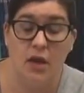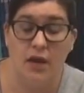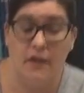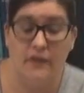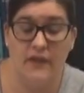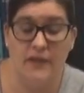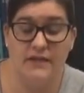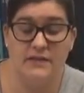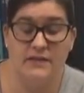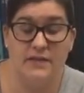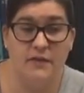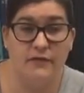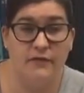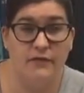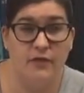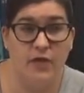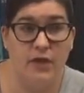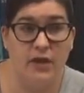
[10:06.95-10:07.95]
This
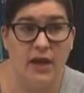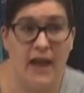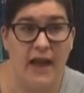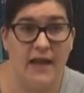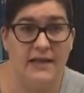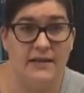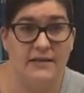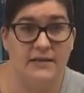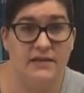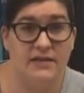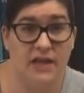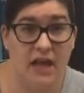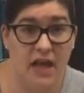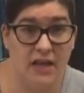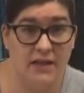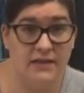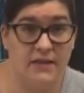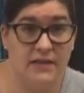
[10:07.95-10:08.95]
foot
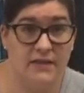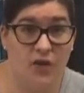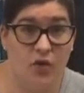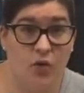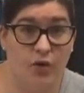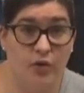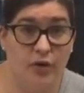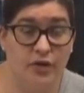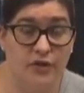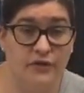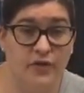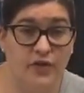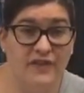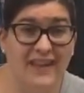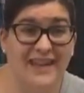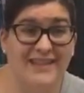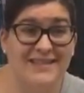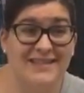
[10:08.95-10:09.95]
is a 1/4 inch foot that